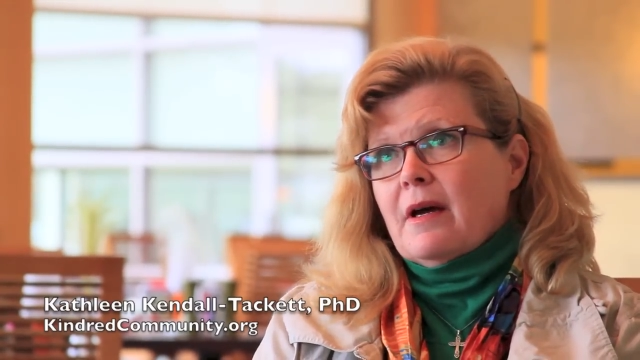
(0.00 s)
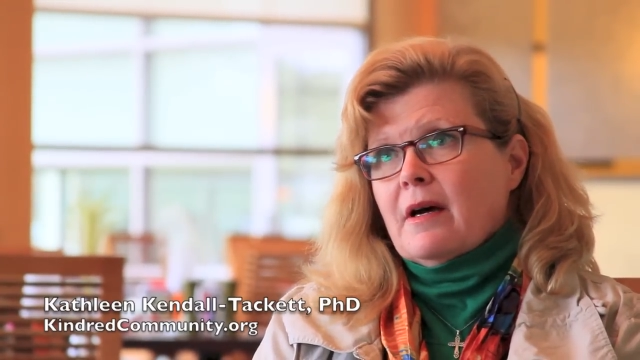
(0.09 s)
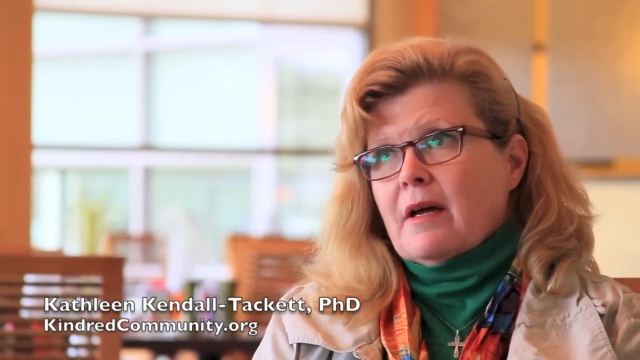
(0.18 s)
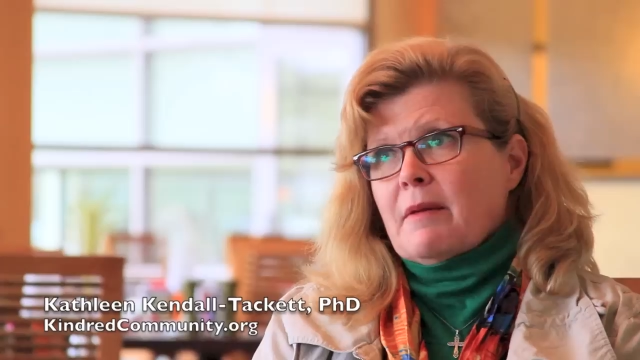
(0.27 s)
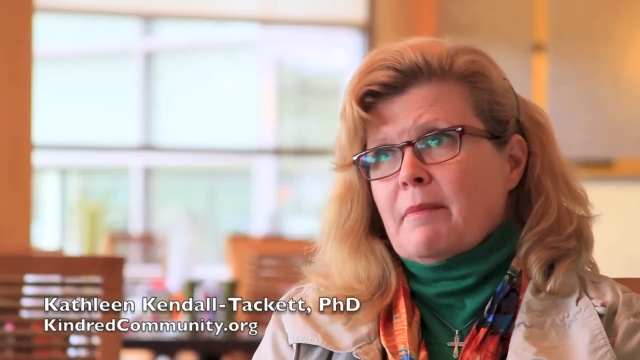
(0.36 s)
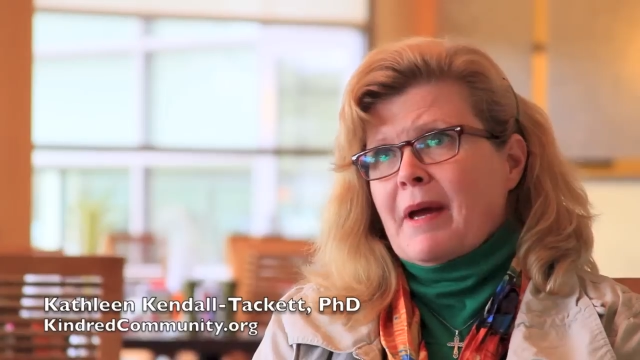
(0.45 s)

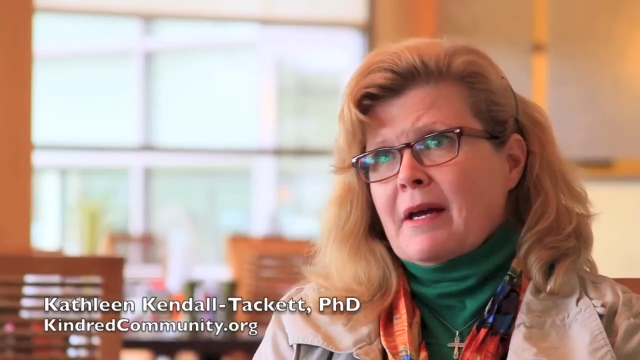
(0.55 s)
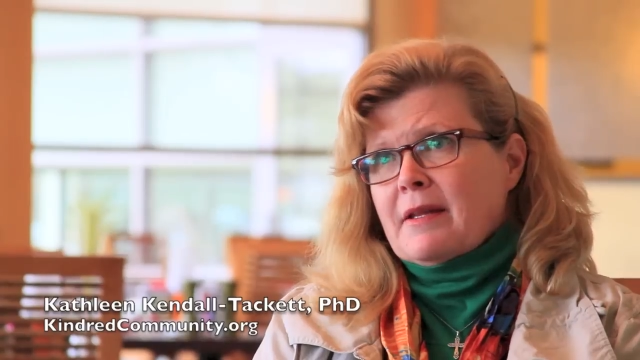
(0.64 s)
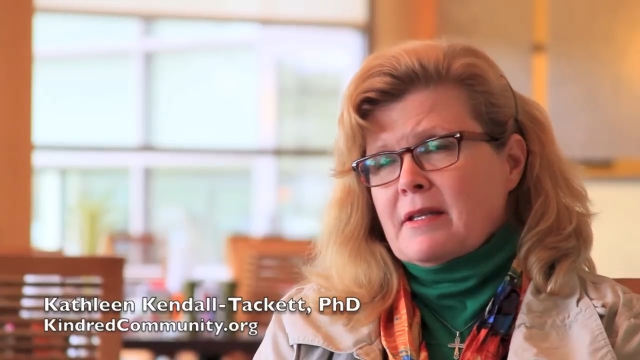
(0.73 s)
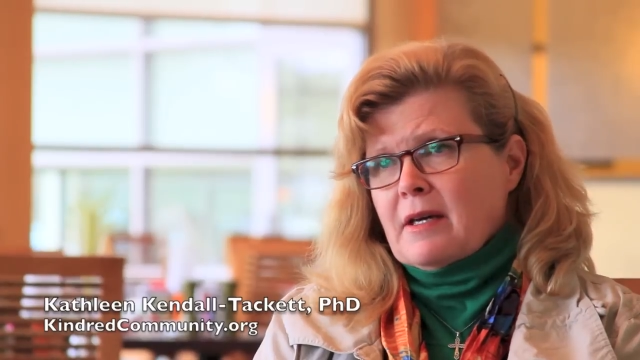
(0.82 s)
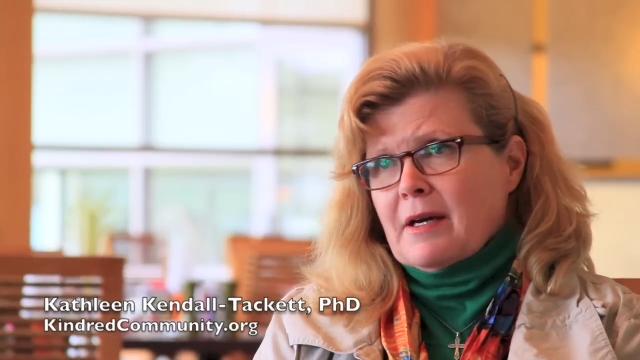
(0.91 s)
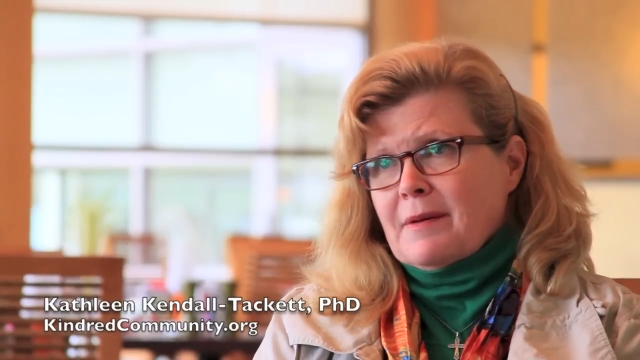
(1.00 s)
Uh, and back
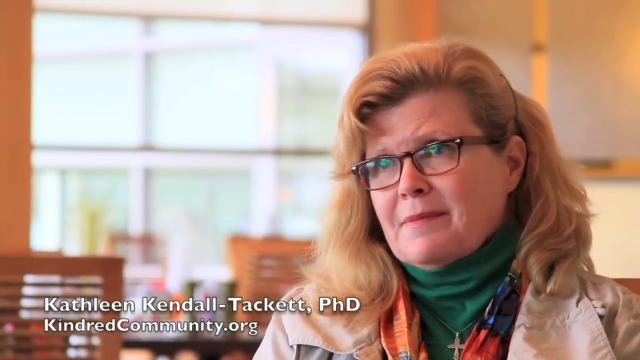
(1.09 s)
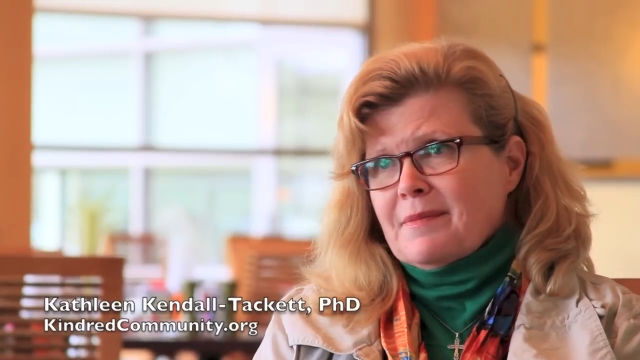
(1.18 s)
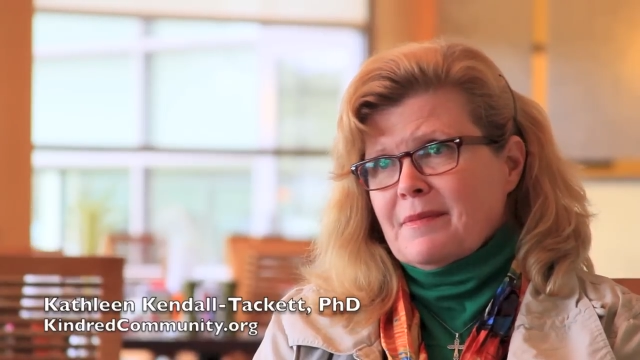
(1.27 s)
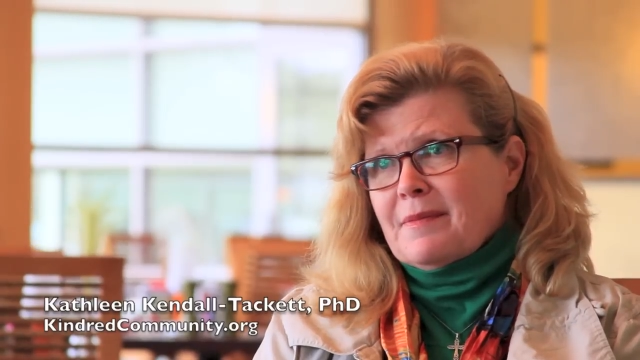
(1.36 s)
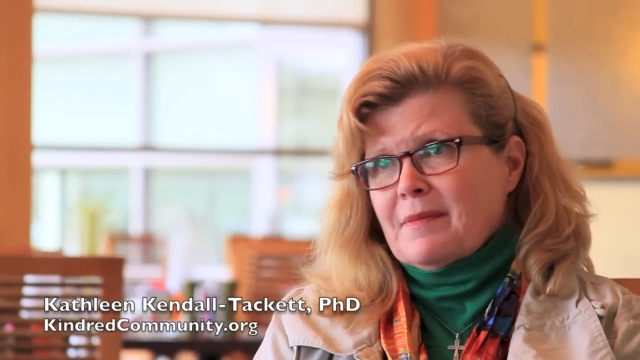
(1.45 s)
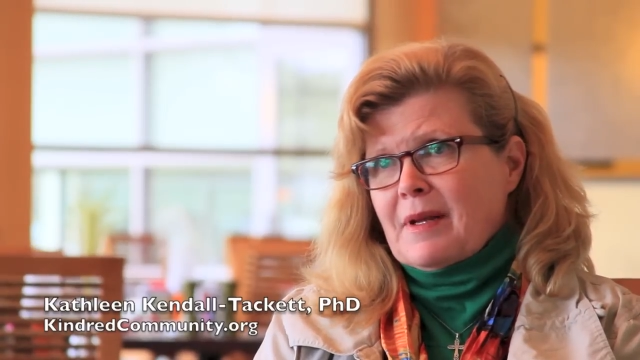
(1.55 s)
at the time
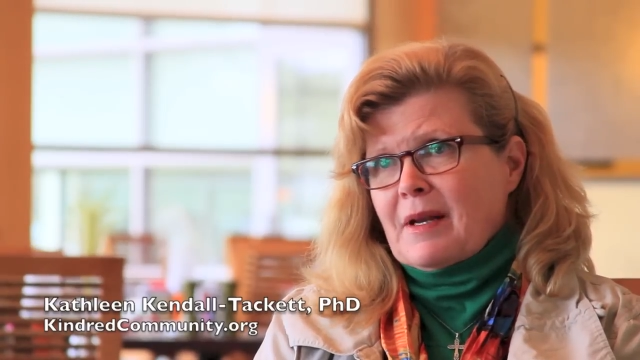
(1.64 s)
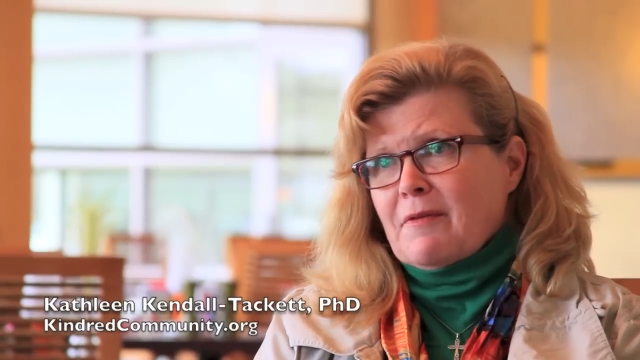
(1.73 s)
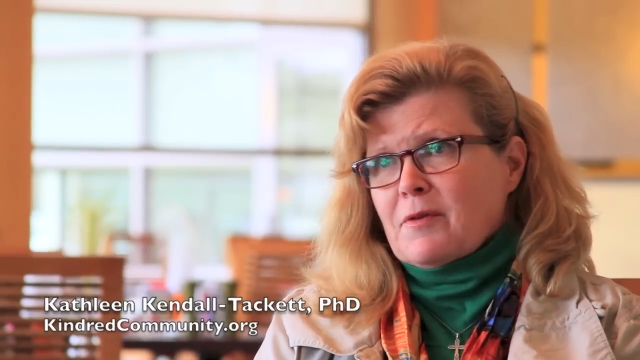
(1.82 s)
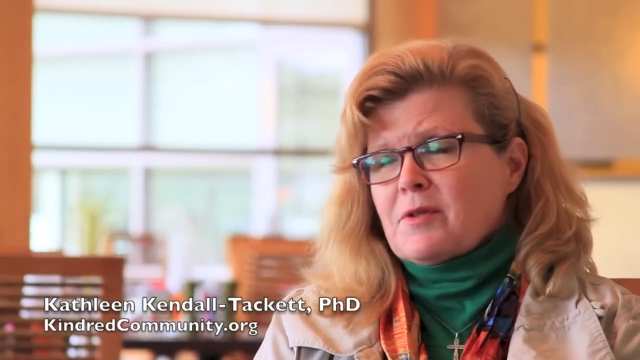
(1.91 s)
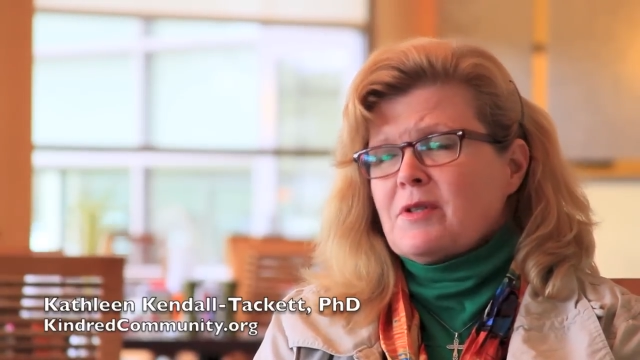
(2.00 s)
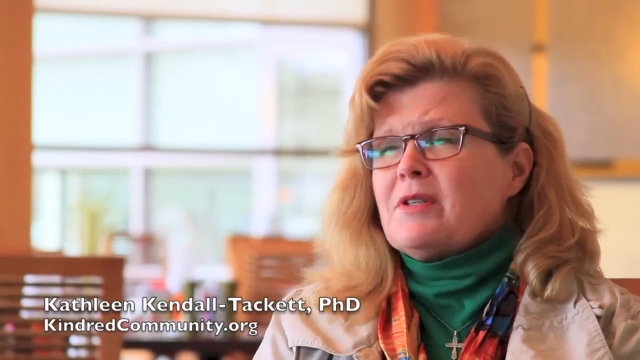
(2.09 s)
that I
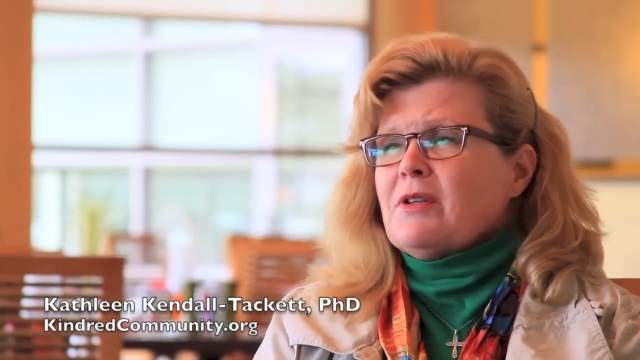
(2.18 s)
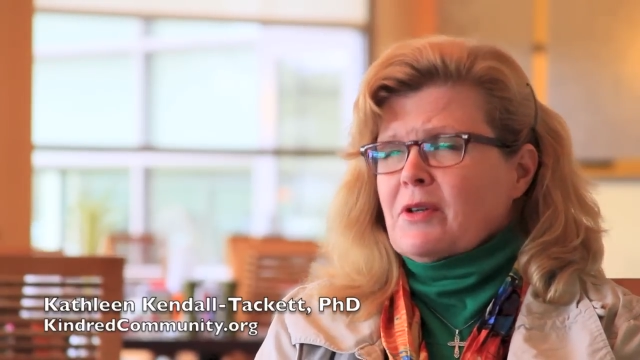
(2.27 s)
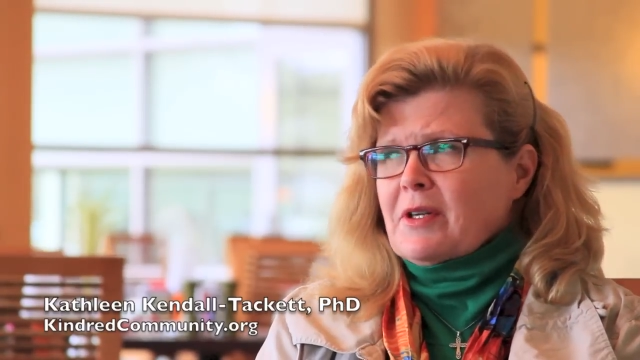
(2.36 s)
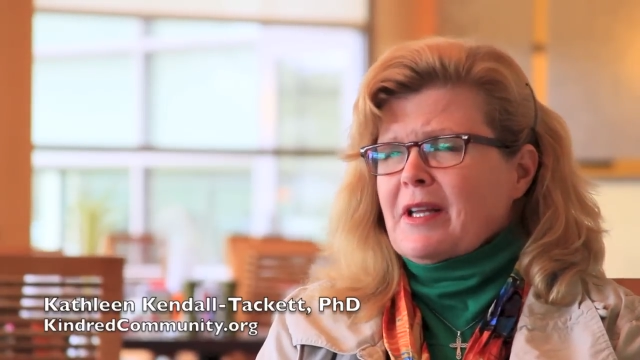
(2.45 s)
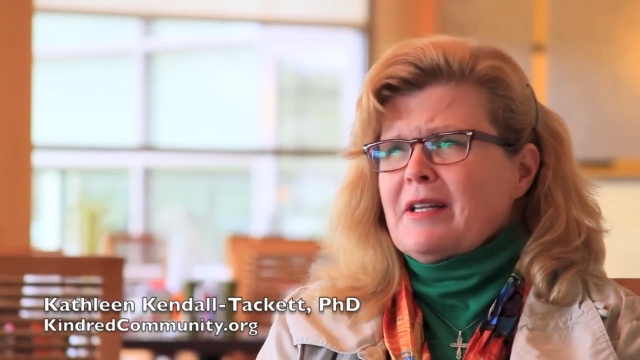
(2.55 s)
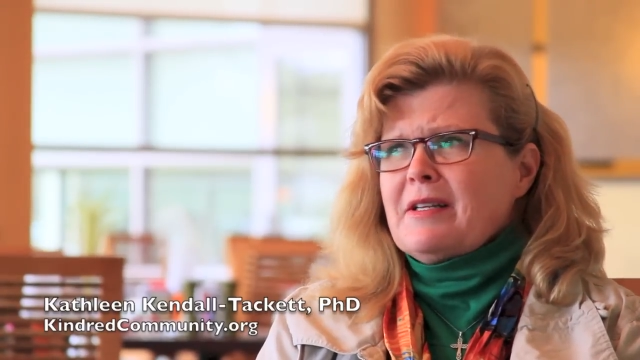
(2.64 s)
first
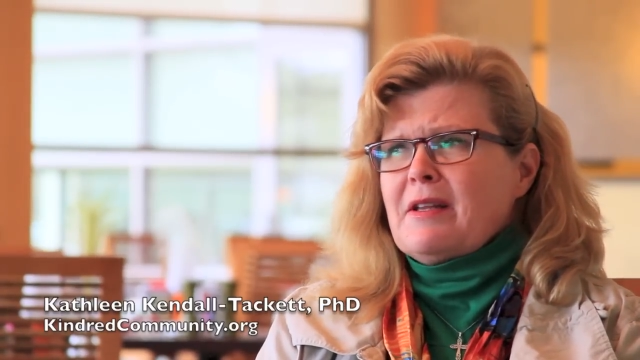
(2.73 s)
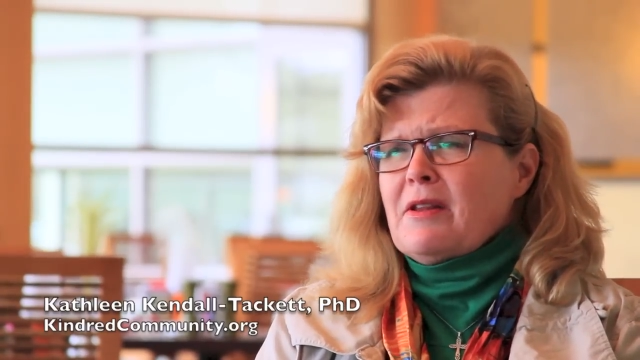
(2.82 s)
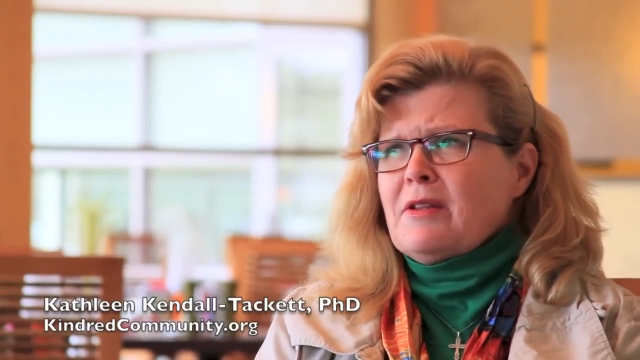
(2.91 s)
looked at it,